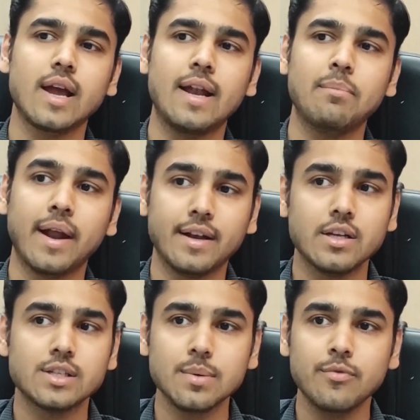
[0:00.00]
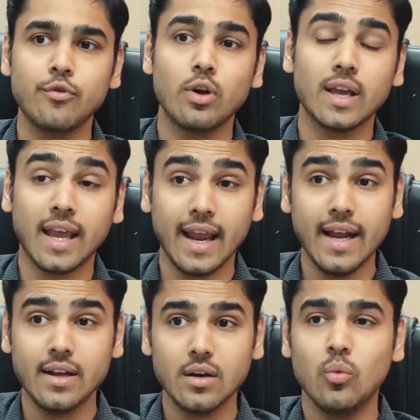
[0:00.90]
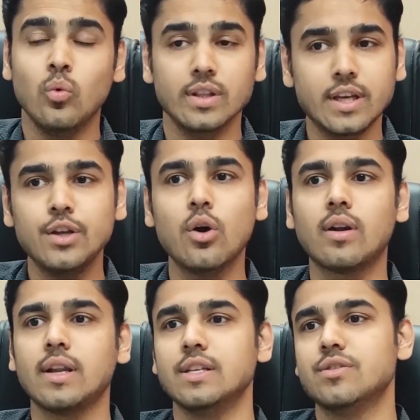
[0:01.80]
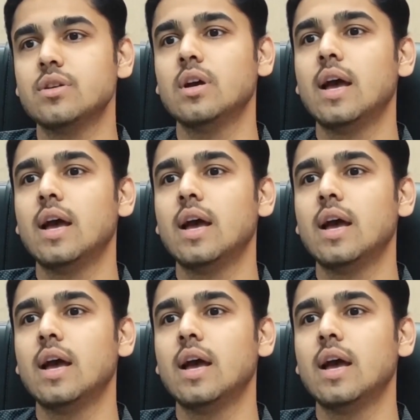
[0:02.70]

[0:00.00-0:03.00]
and mentorship for GATE within your reach